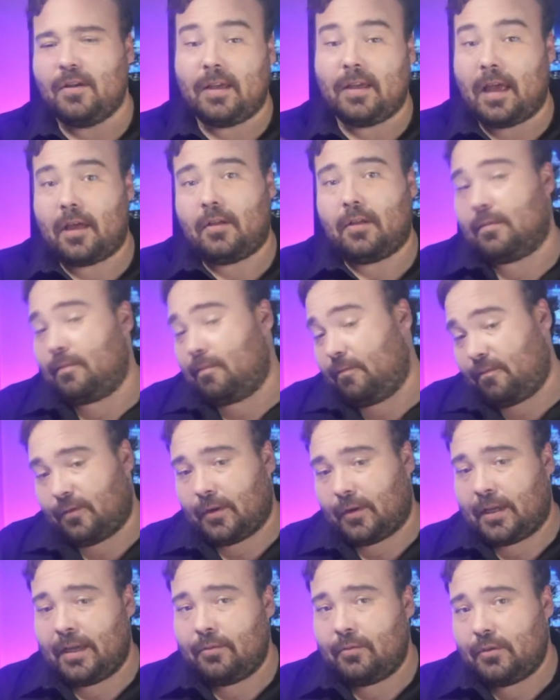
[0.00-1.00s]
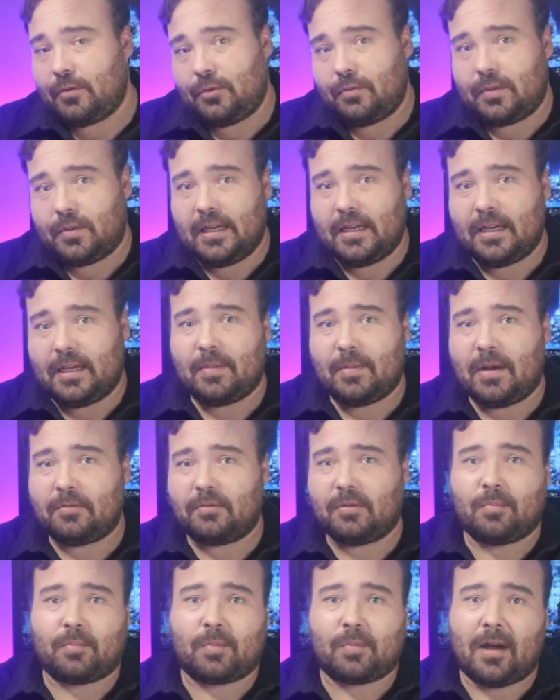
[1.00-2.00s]
Hell, forget what you think about
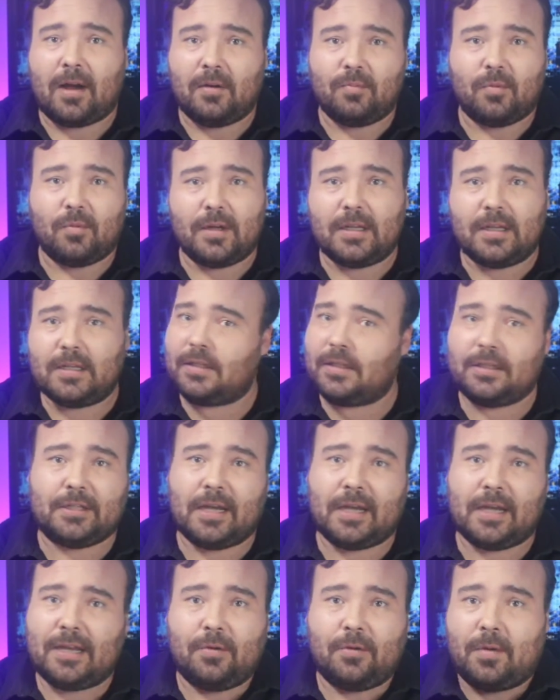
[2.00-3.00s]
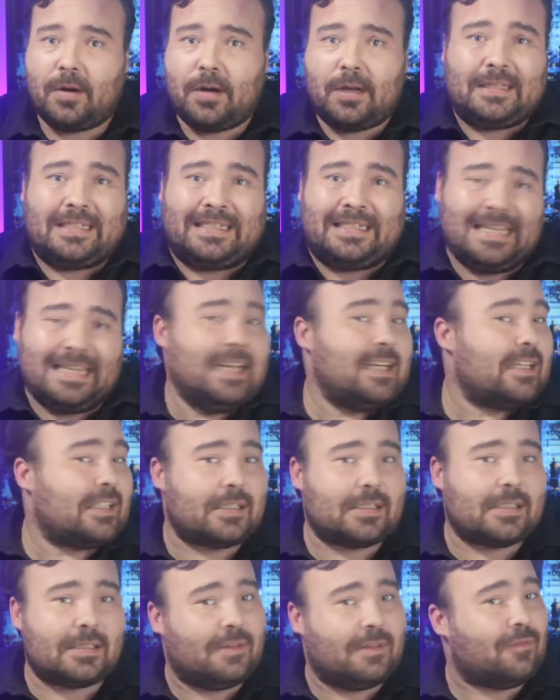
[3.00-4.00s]
the Proud Boys in January
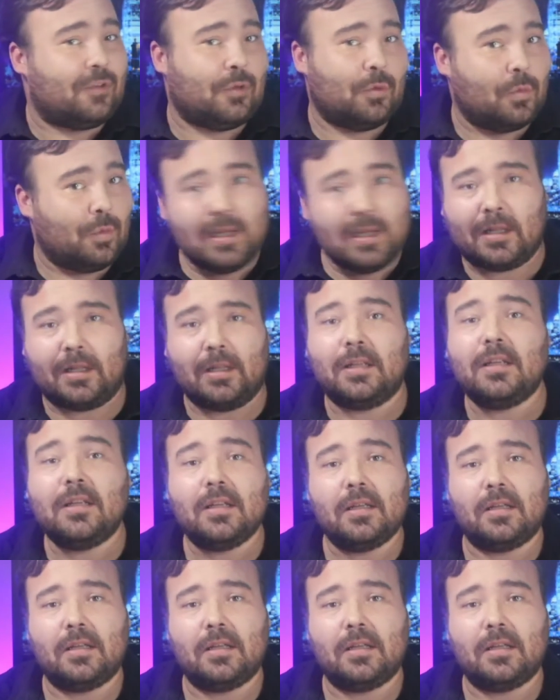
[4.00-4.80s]
6th, if you will.